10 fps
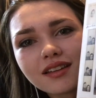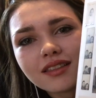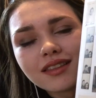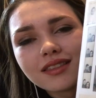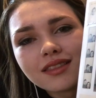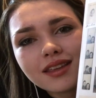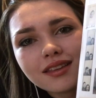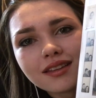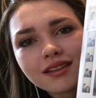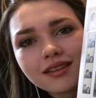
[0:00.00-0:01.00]
And
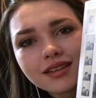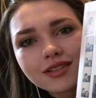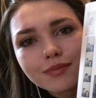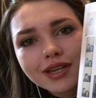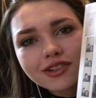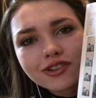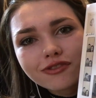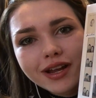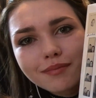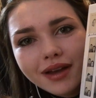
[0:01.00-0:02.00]
then this picture
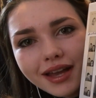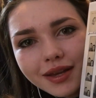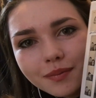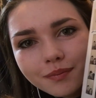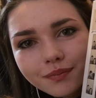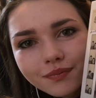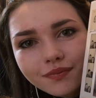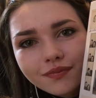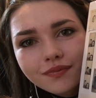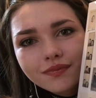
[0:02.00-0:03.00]
right by him
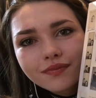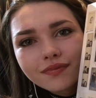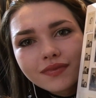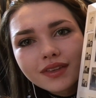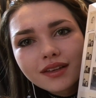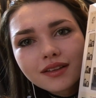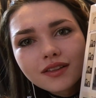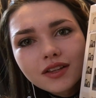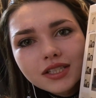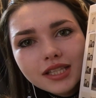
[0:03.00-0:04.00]

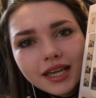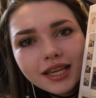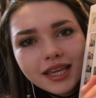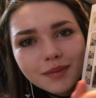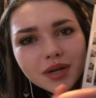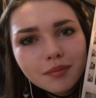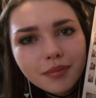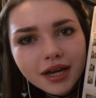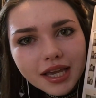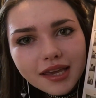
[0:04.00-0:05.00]
looks like him and
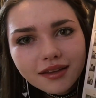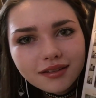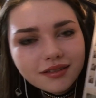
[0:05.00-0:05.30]
a buddy.